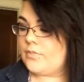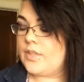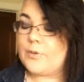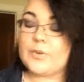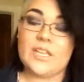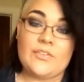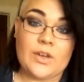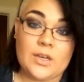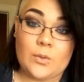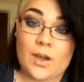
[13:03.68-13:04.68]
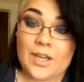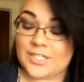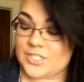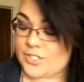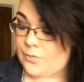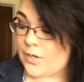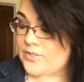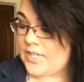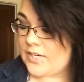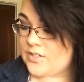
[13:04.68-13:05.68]
They're really fun to watch.
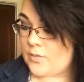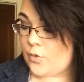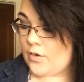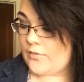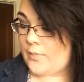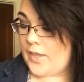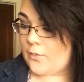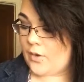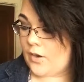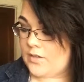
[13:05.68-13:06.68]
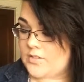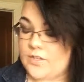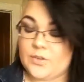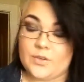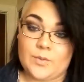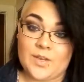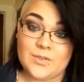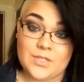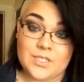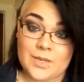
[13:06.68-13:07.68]
Rose hares are more of the pet rock, so they don't do
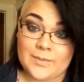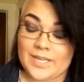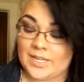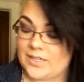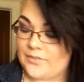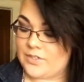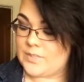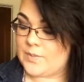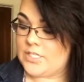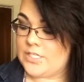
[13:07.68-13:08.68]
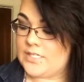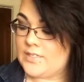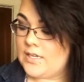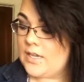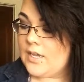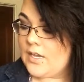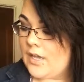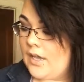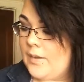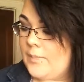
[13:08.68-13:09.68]
much, which is why I'm getting different species.
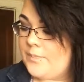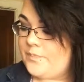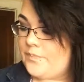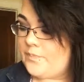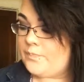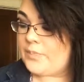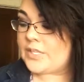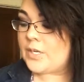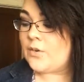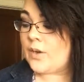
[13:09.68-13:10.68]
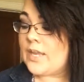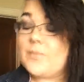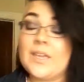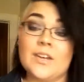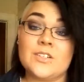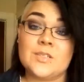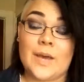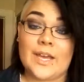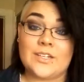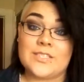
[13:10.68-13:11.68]
But they're great beginner
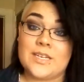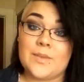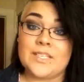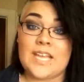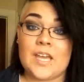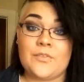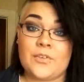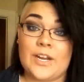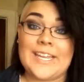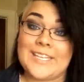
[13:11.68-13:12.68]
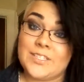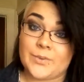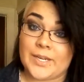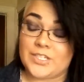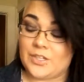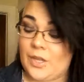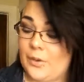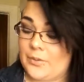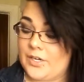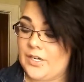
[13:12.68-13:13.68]
spiders and a must-have for any tarantula
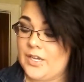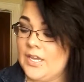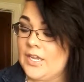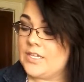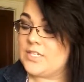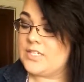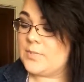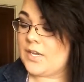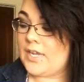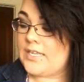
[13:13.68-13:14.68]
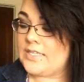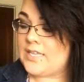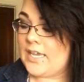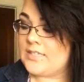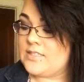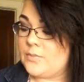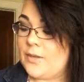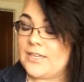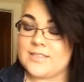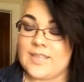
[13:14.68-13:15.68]
owner. Just because, as
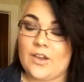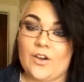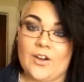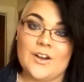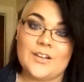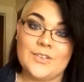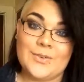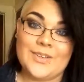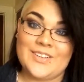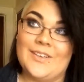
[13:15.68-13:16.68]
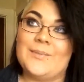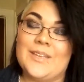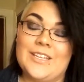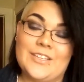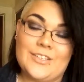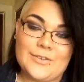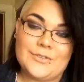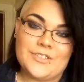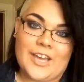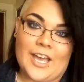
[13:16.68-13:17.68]
sweet as they are, you
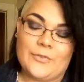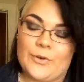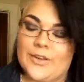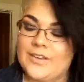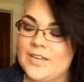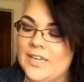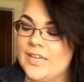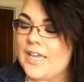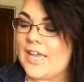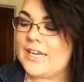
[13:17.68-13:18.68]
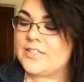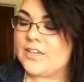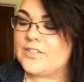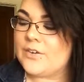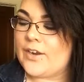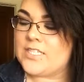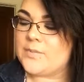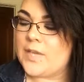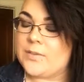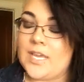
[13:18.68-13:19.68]
should have one. And it's also great
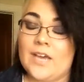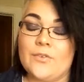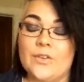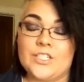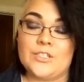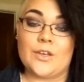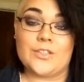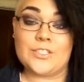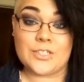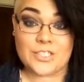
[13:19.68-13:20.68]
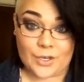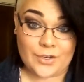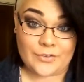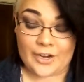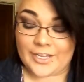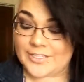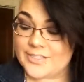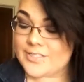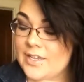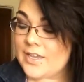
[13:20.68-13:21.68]
to be able to have one that you can show your
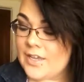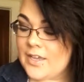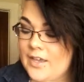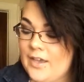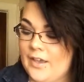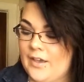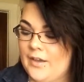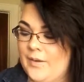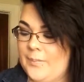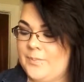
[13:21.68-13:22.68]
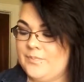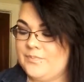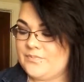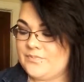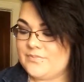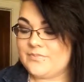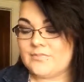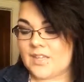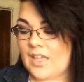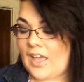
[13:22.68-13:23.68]
friends. I
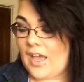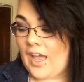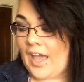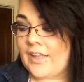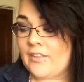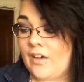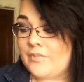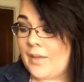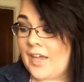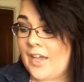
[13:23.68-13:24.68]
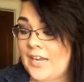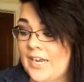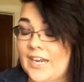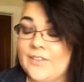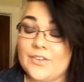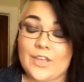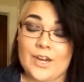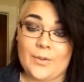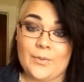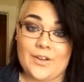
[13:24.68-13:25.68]
love mine. I never
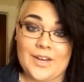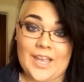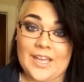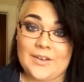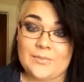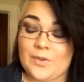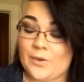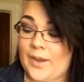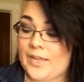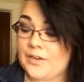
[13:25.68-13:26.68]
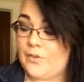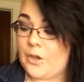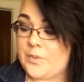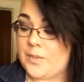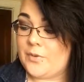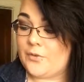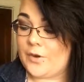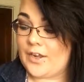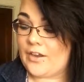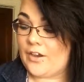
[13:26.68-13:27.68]
thought I would. I had arachnophobia
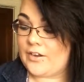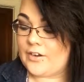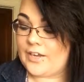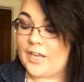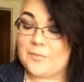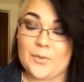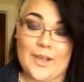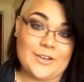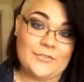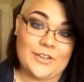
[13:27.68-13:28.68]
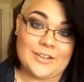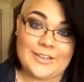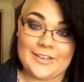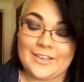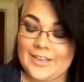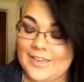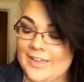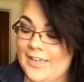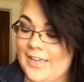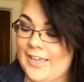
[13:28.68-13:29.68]
before I got her, and now I'm arachnophilic.
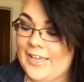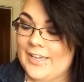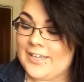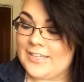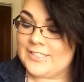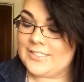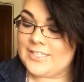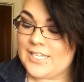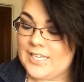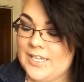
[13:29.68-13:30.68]
And